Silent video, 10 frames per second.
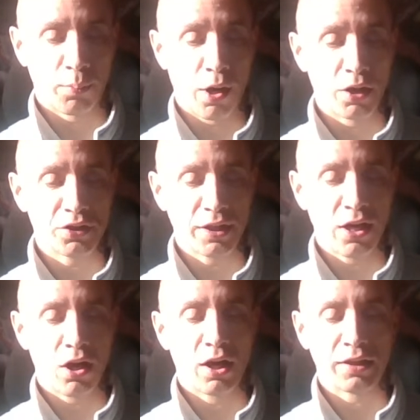Party
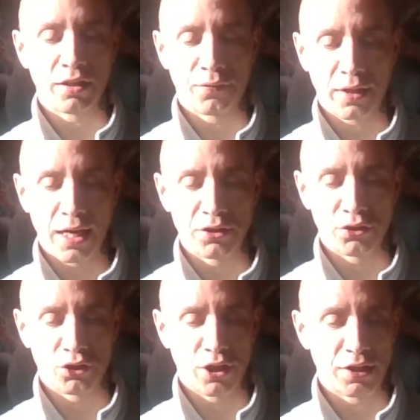identification
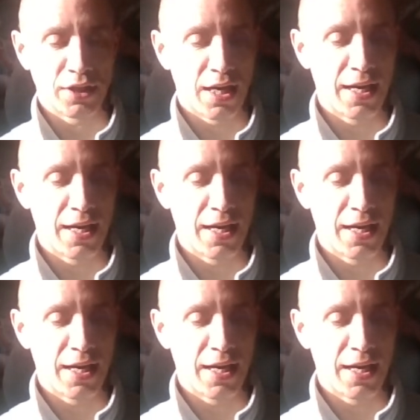suggests that